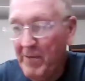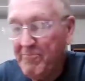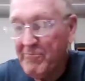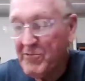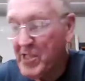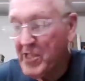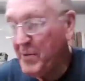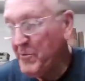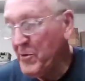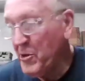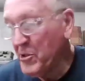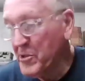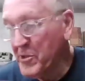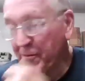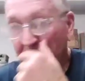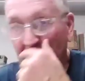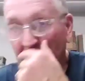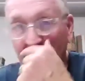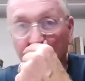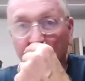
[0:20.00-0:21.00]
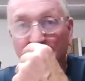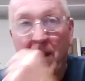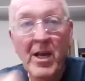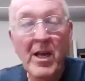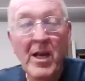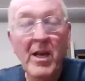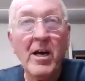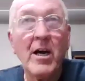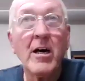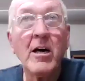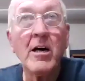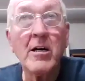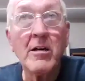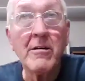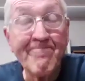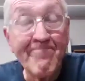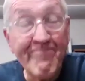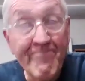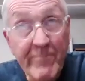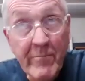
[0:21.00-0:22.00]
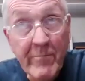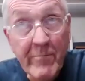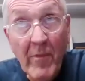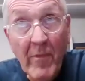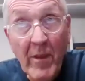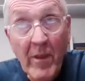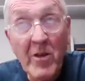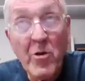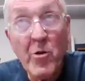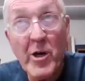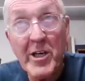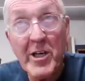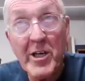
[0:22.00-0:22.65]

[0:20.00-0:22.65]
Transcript: same goes for you. The